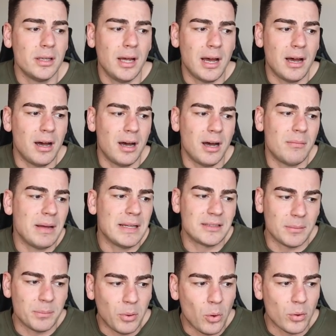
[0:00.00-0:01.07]
um,
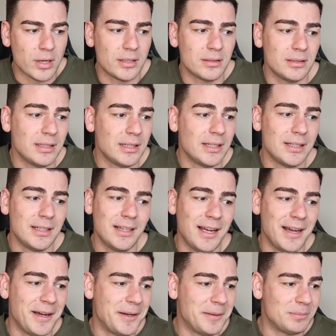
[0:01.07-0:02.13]
it's important.
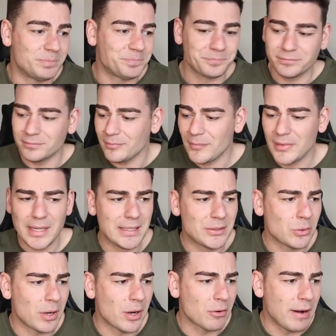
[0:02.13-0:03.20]
Um, he
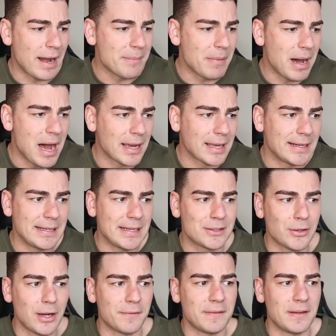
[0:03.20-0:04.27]
took a great mark at an
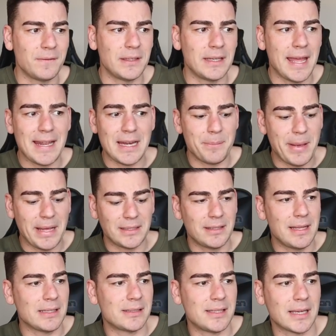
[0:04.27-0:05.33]
inside fifty to Eddie Betts in
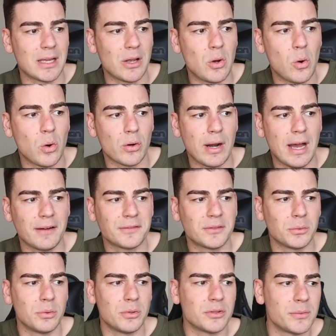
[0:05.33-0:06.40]
that second quarter
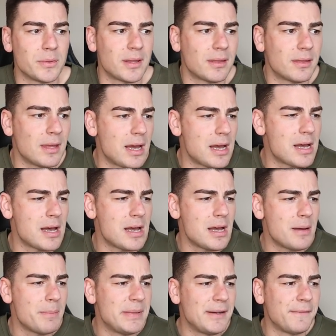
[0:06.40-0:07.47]
afterwards with
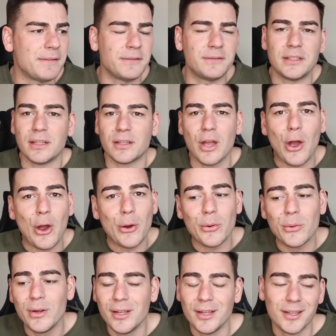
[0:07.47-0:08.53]
uh, minute fifty to
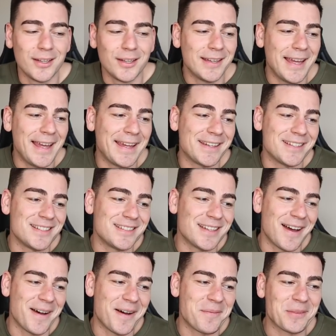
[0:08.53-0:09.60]
go. And,
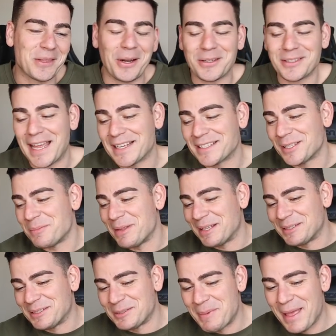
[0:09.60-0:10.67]
um, you know, takes the
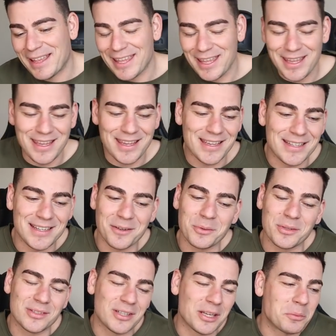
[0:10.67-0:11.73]
big specky, and it
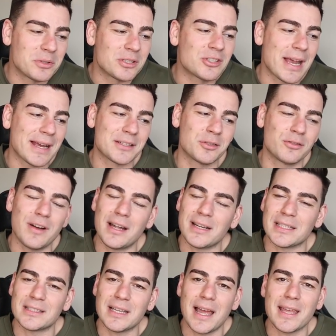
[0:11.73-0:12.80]
was it was Jack
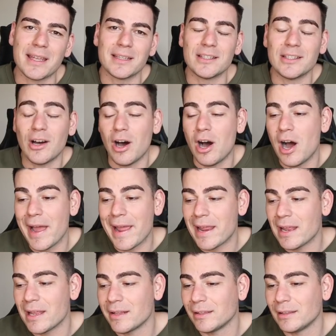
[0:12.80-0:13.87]
Silvagni's day, and
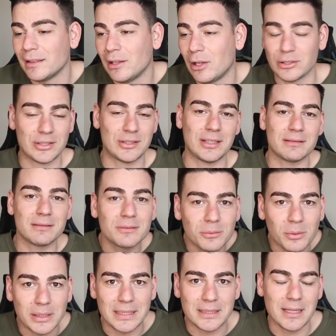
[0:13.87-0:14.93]
I lost it
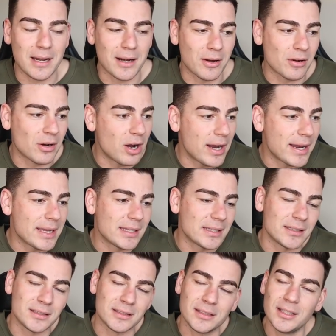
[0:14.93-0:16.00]
when he started crying.
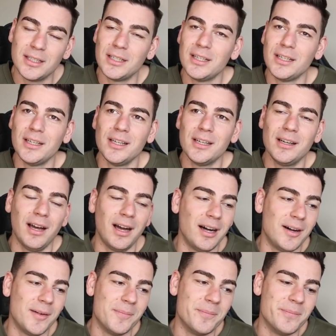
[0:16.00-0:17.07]
And,
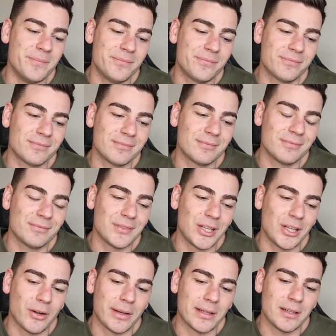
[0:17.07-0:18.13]
um,
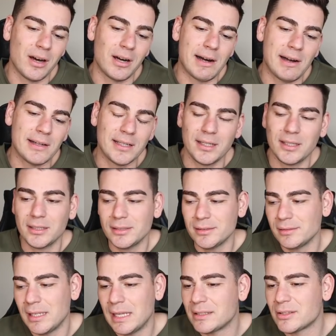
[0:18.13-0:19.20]
you know, it, I, I,
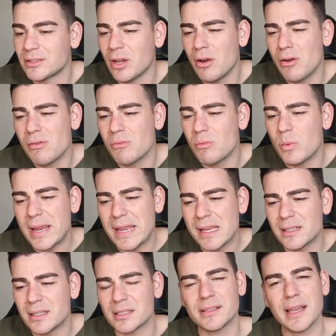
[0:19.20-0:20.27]
it's so
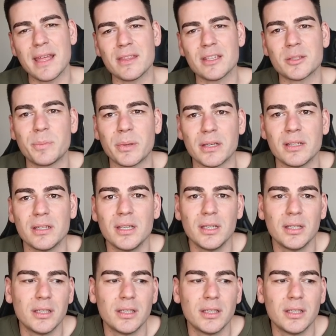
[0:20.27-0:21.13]
weird to say this, but